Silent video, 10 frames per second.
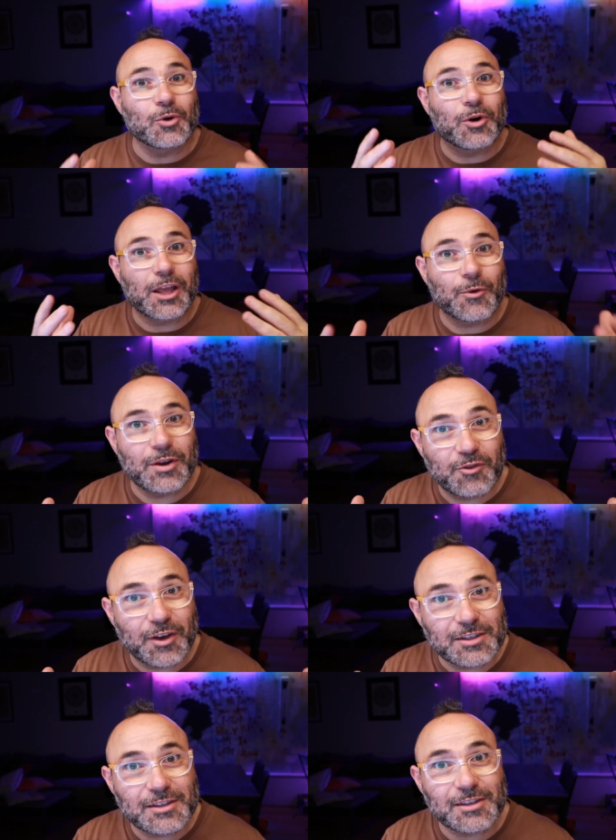of audio
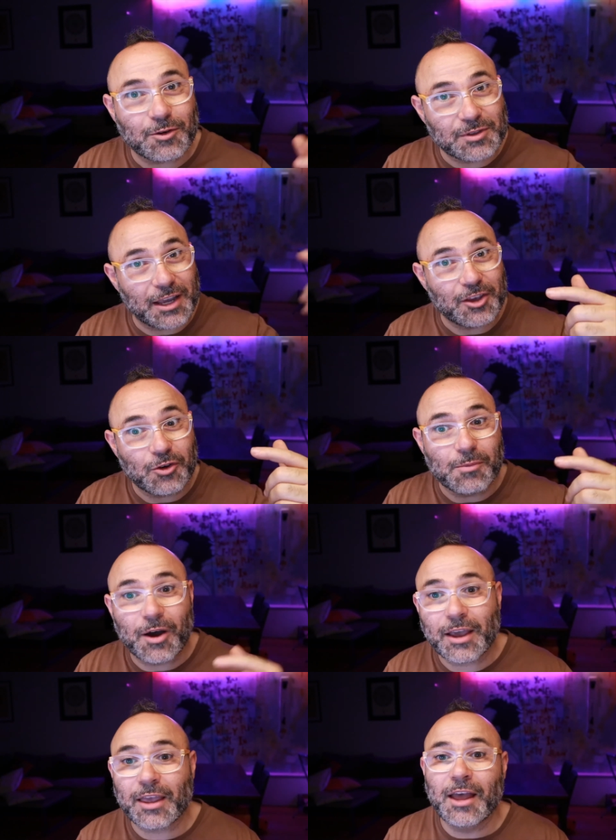interfaces that'll take your
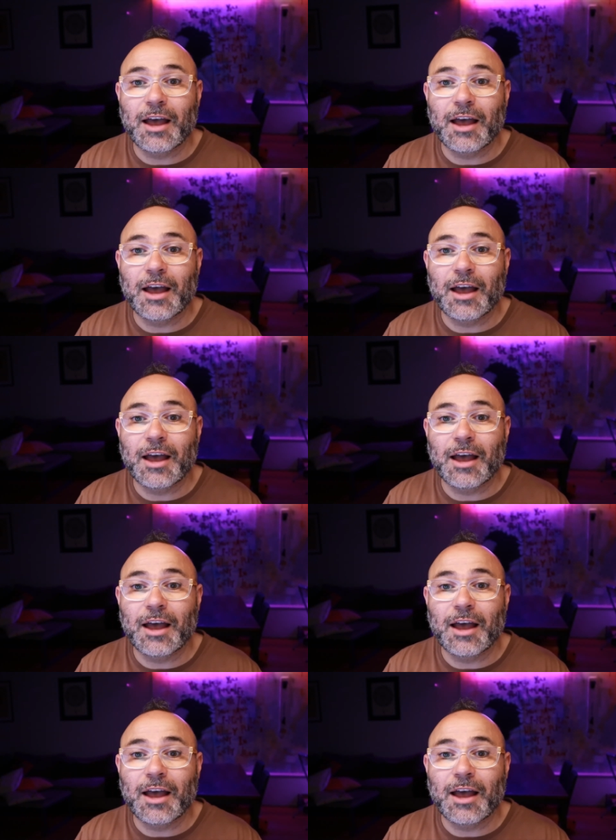mic.